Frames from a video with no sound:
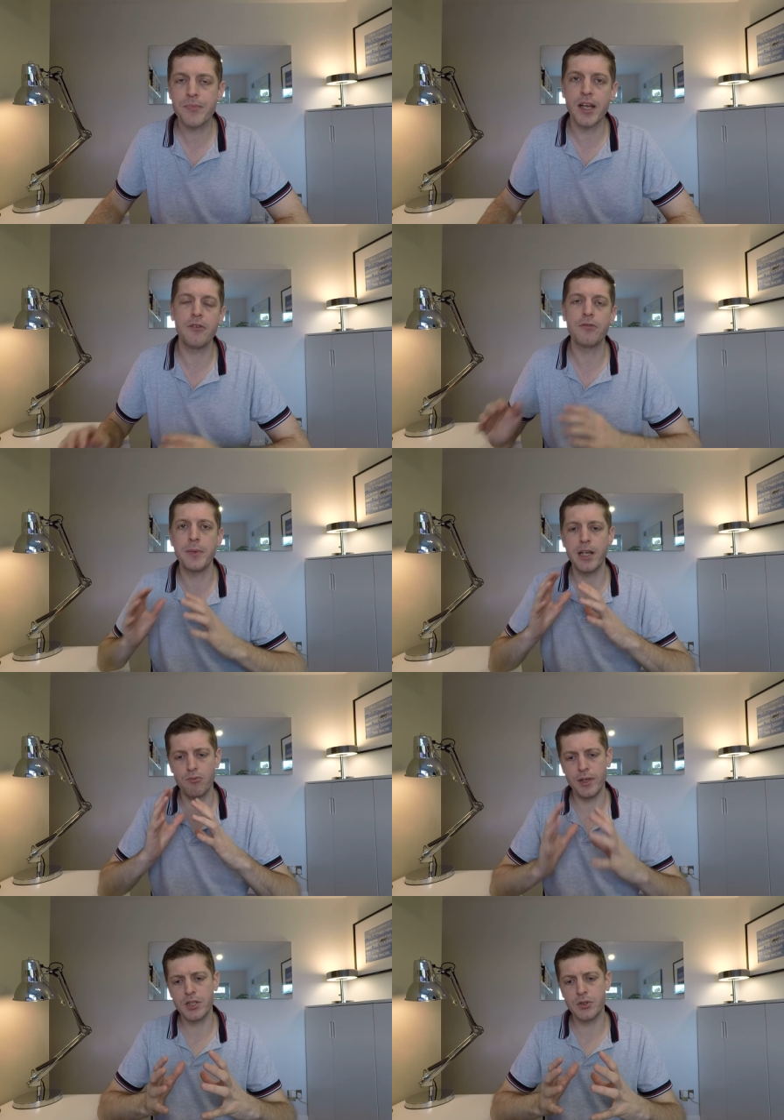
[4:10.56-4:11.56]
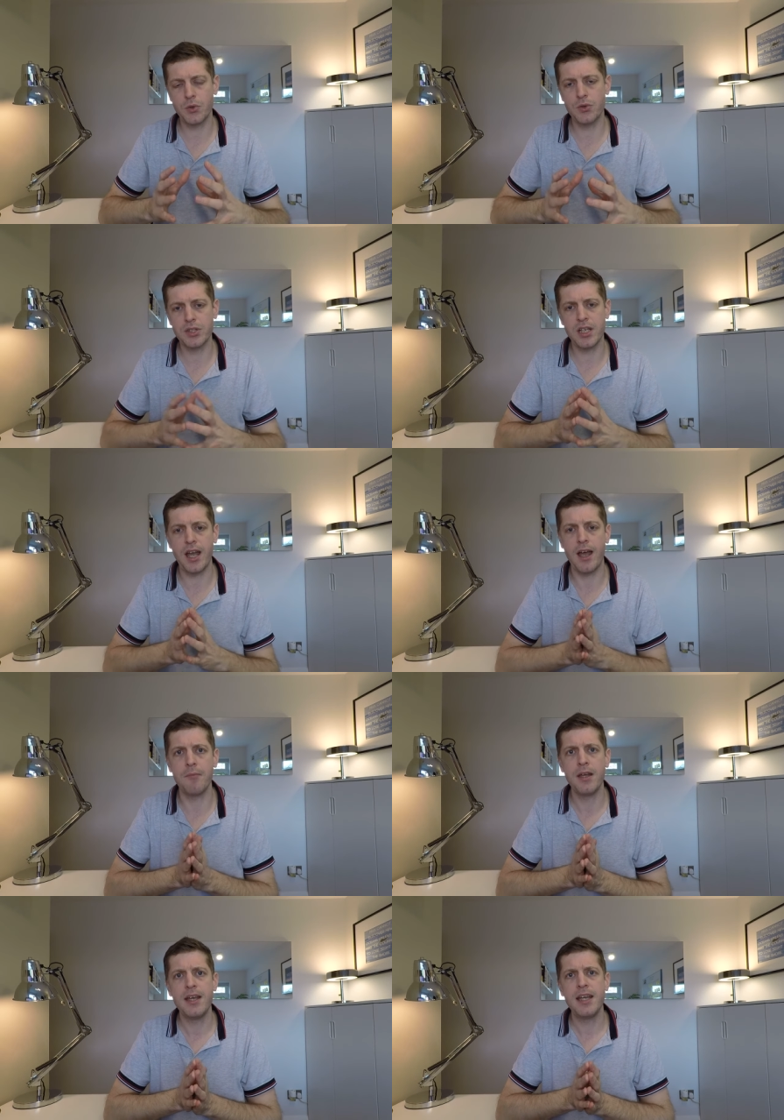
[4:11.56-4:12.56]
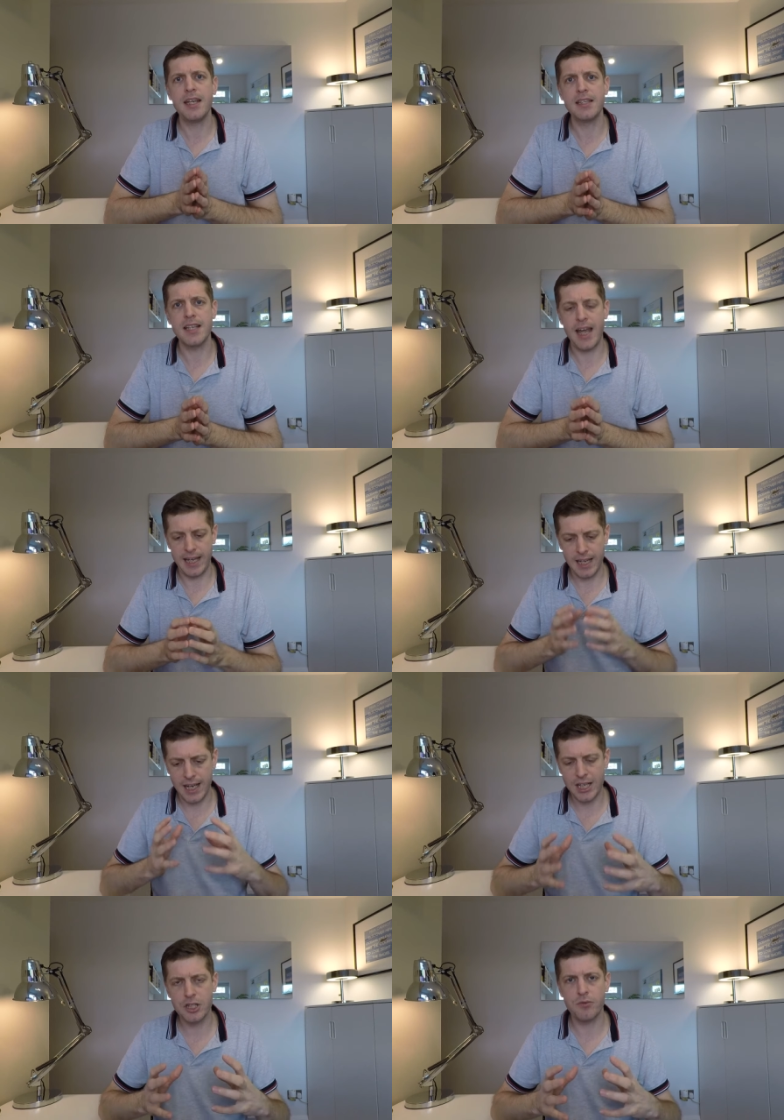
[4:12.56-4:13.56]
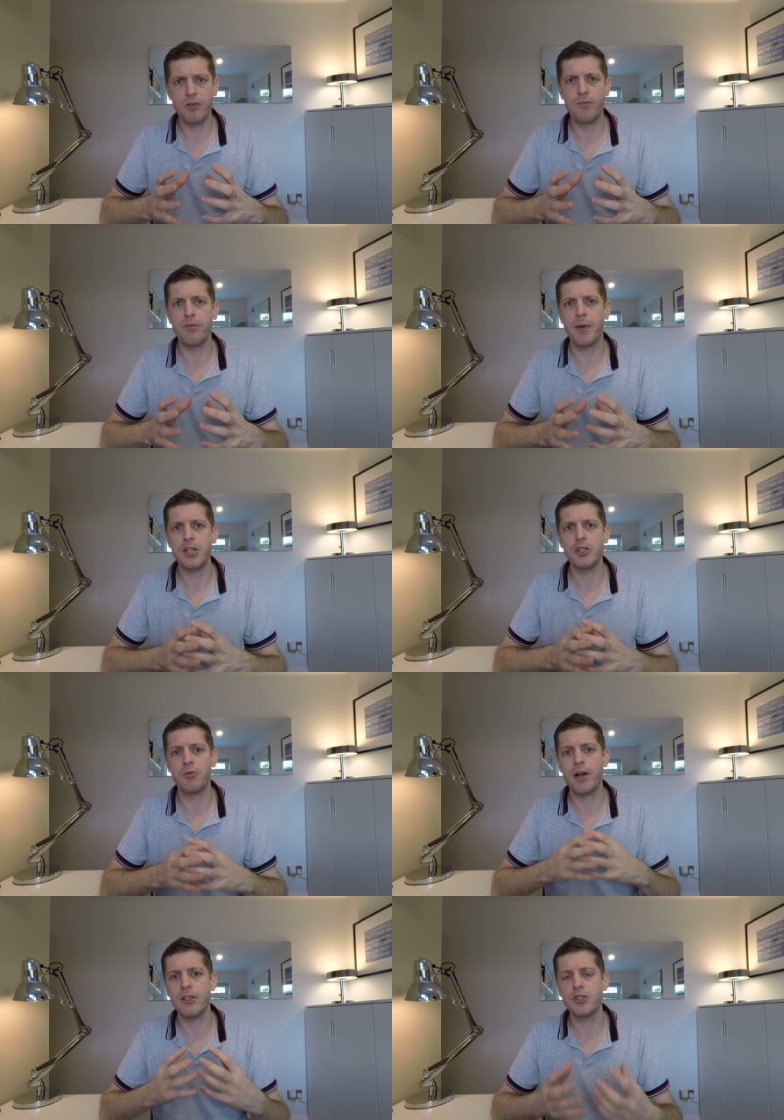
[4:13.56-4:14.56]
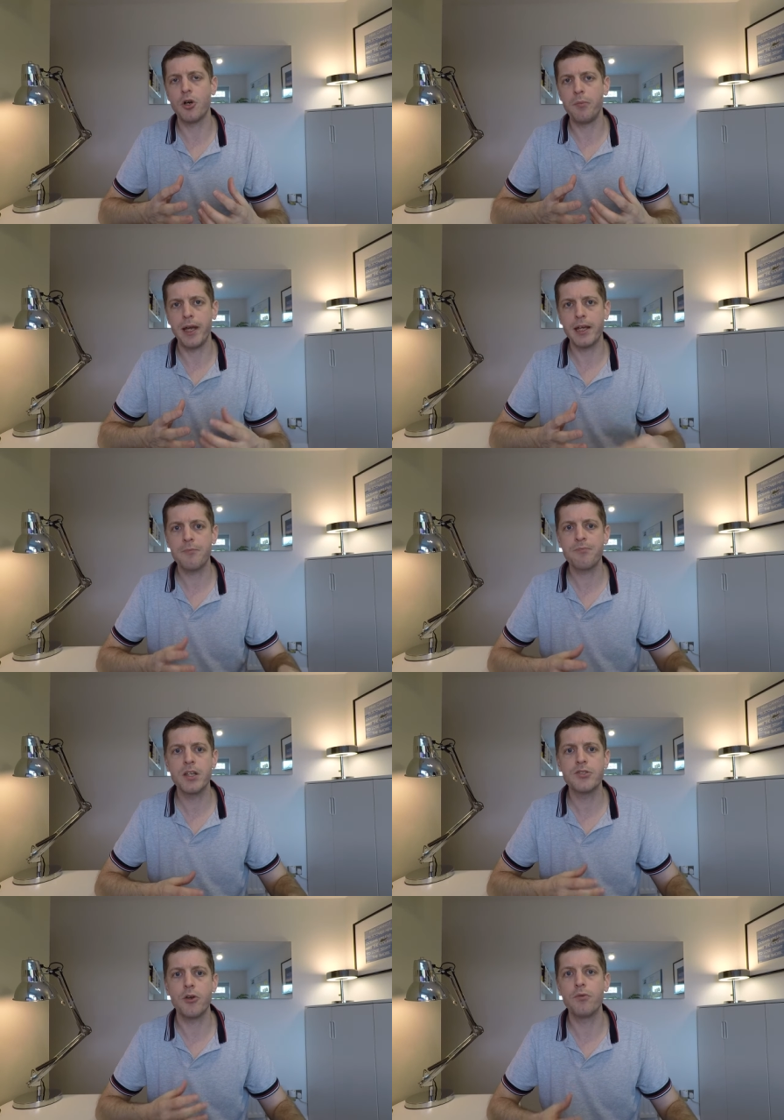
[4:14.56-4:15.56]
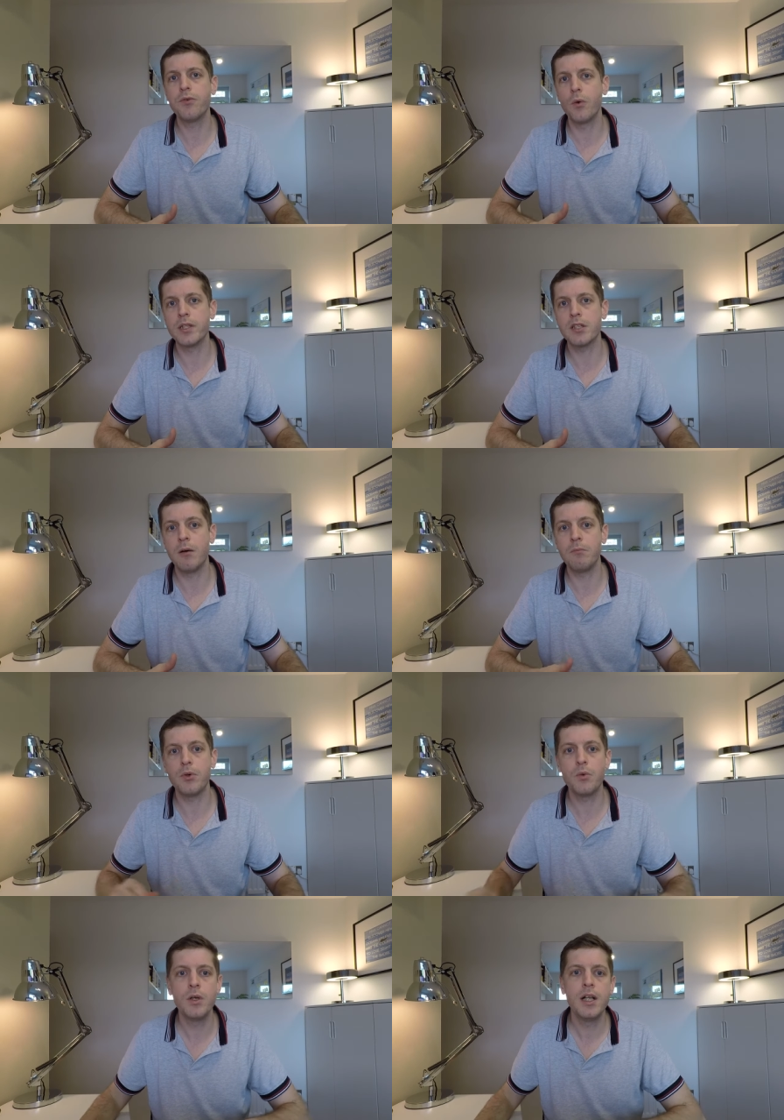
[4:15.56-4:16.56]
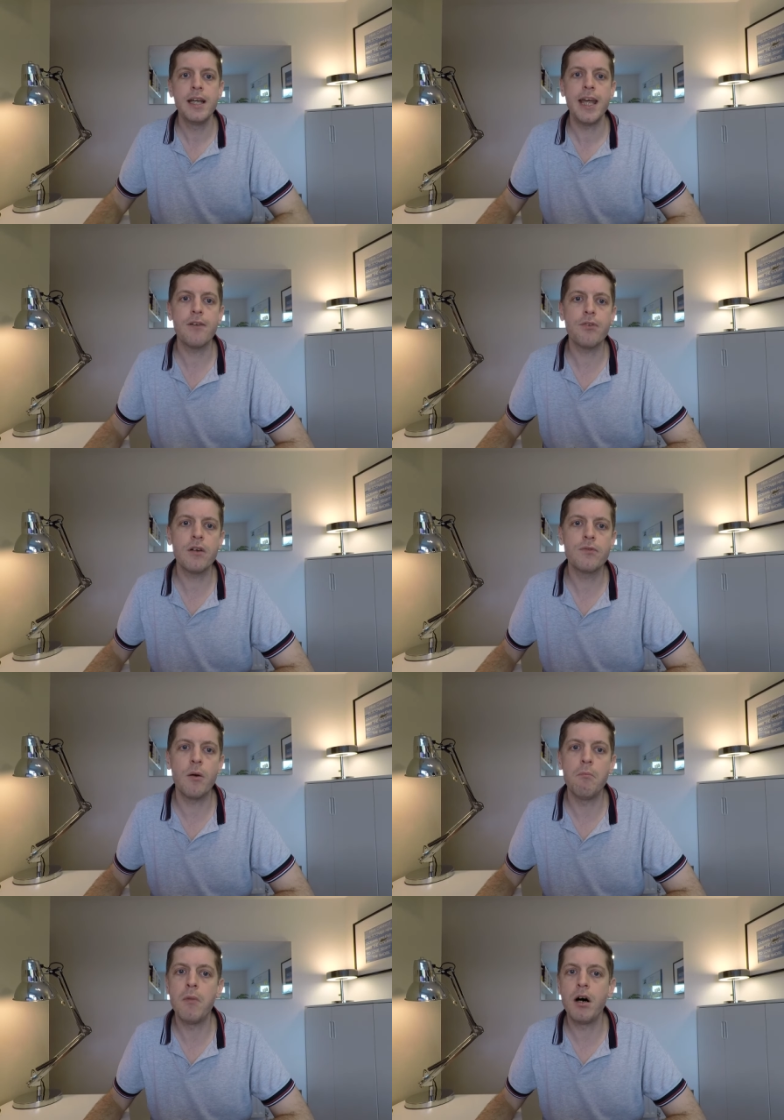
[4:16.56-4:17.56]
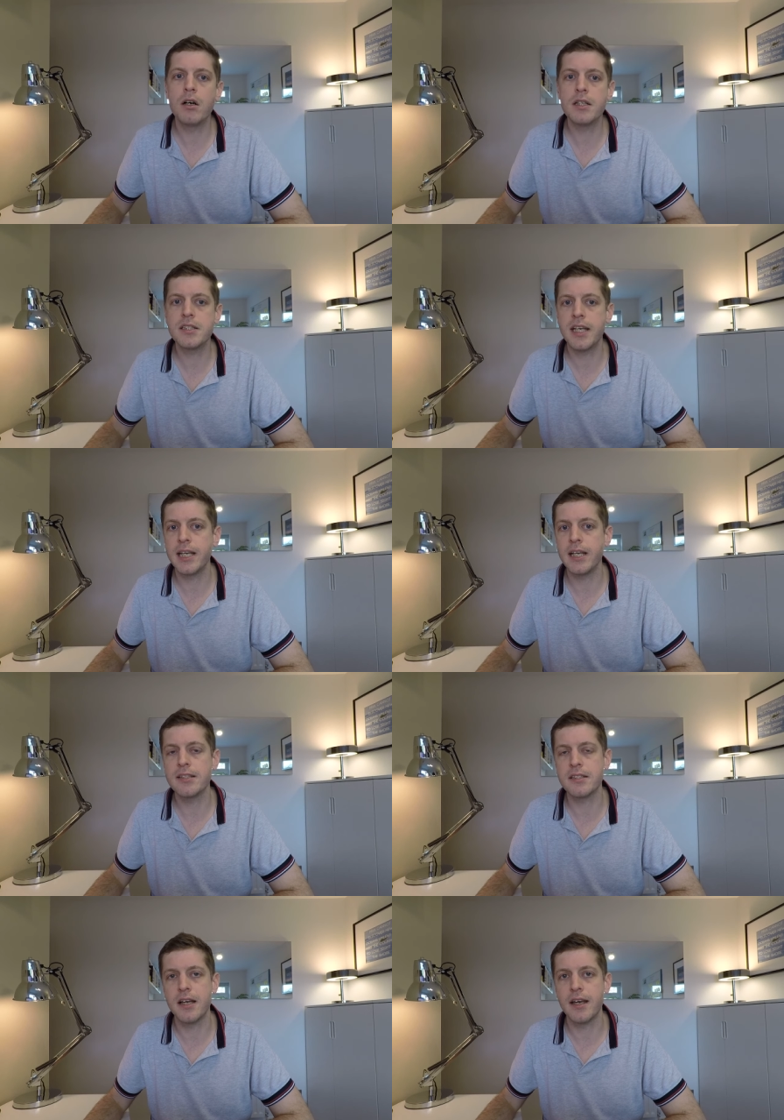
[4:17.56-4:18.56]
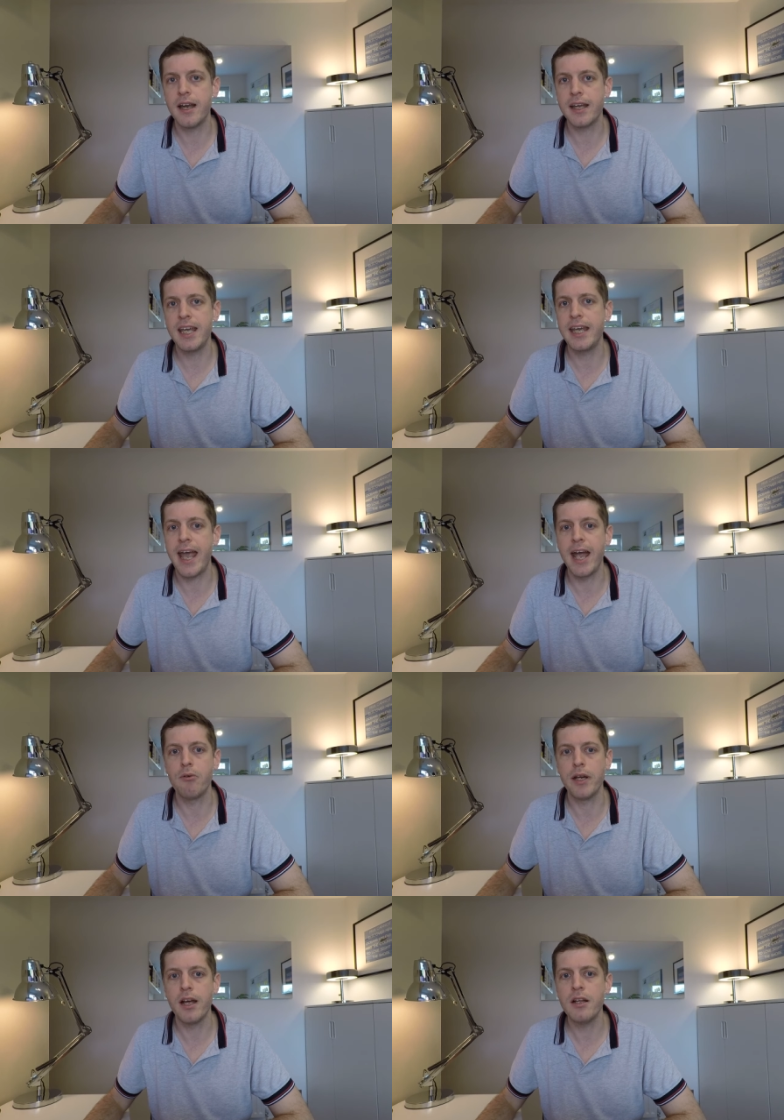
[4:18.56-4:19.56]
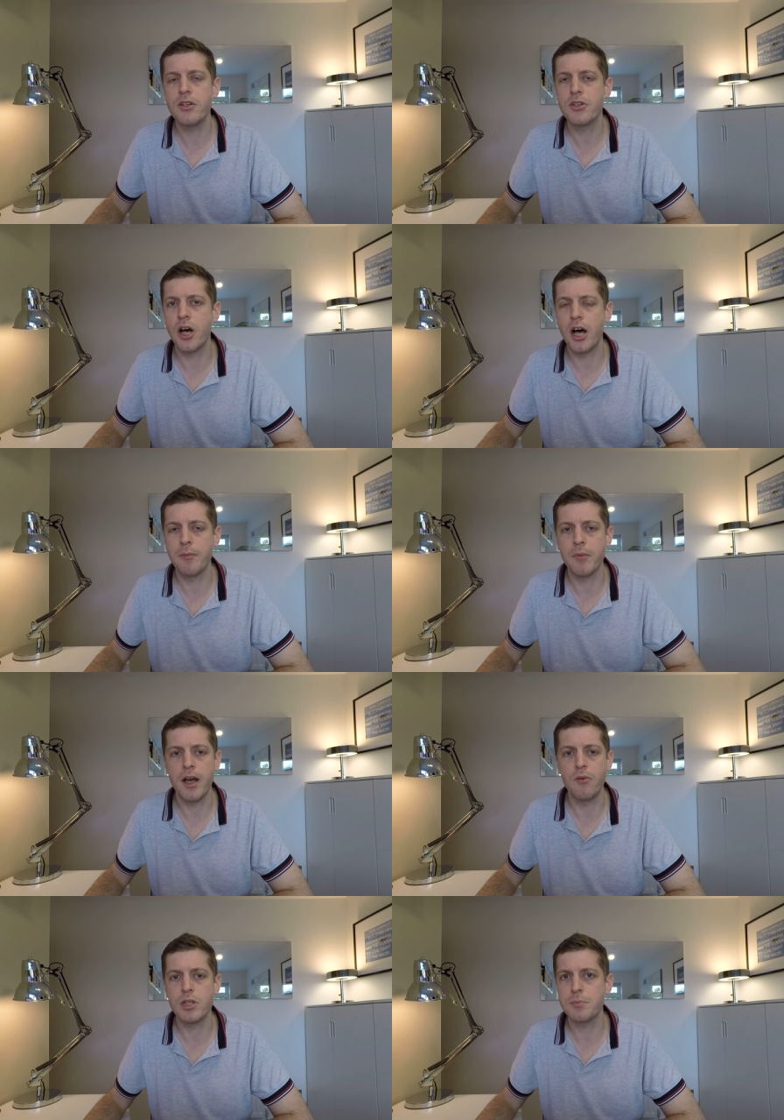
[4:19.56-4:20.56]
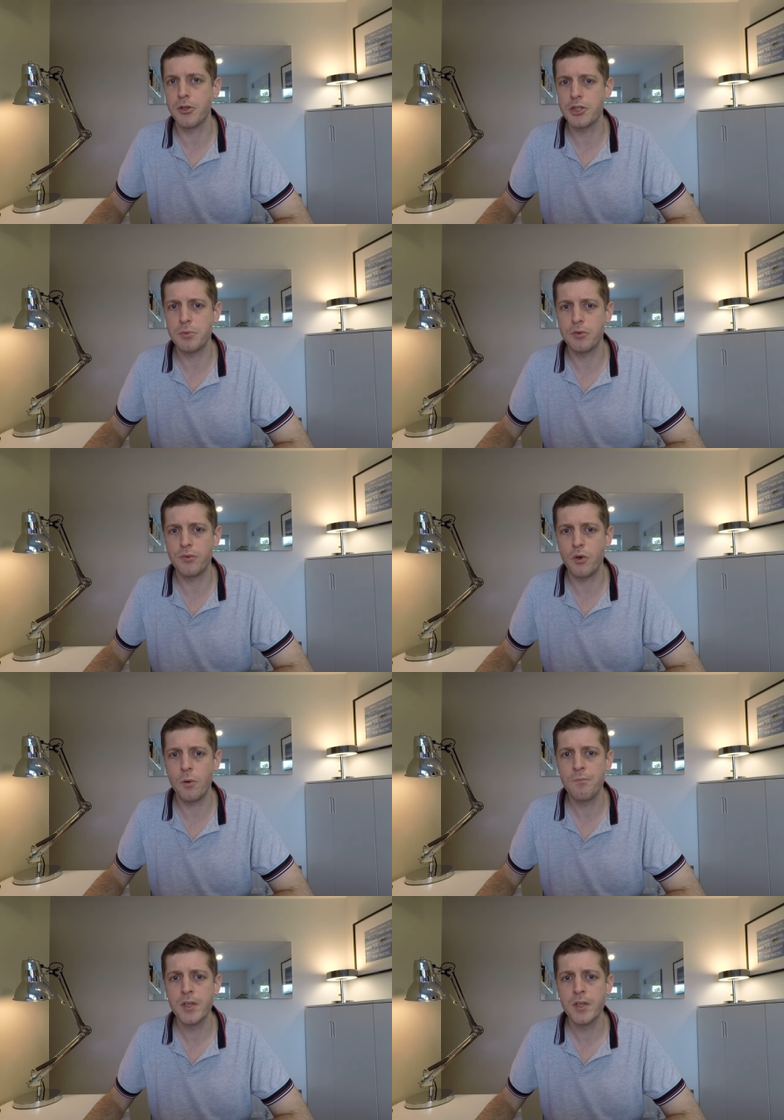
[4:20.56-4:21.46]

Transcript: And for me, a resource um, is a collection of information around a topic. So for example, if I've got marketing as a, a key area that I'm uh, responsible for,